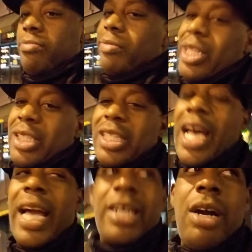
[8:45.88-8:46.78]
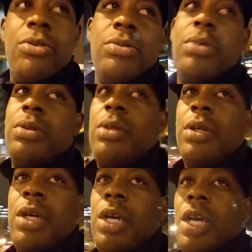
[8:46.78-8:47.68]
That's just how I go.
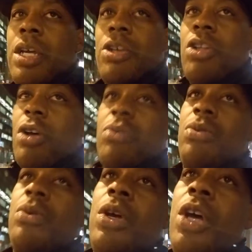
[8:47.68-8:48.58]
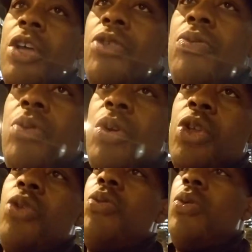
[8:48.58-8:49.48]
You know,
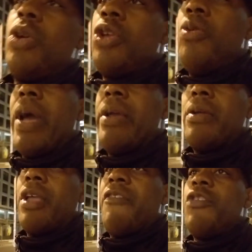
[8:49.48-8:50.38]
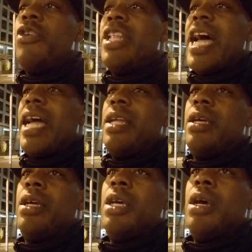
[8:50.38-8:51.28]
if you're not
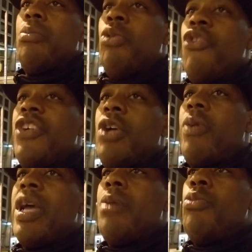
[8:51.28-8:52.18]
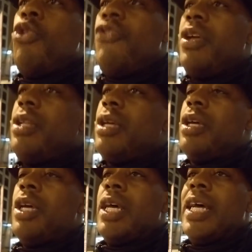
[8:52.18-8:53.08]
moving the way I'm moving,
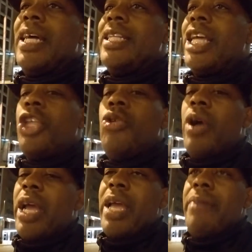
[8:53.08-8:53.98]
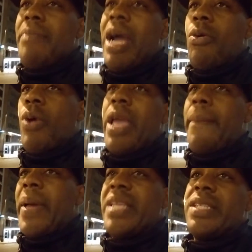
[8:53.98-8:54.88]
then you are in my way,
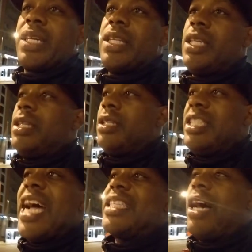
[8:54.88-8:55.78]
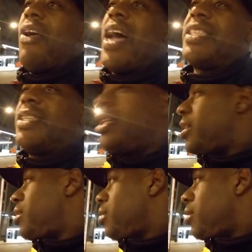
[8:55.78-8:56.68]
basically. That's how I see it.
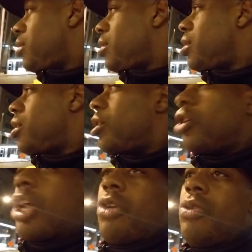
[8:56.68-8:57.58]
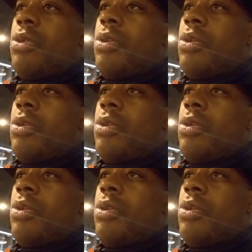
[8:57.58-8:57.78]
You know?